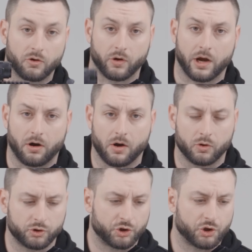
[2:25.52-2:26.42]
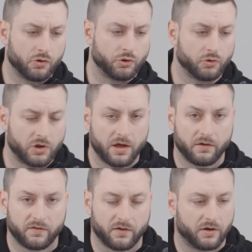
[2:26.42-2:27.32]
So here I want to show you two
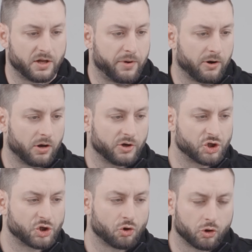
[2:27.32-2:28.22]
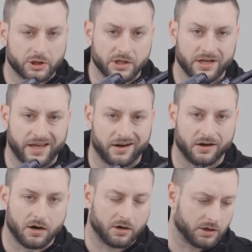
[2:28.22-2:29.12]
things. The barrel is shorter than the
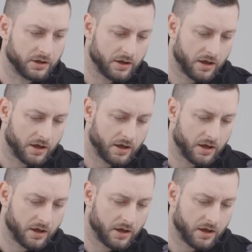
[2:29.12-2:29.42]
handguard,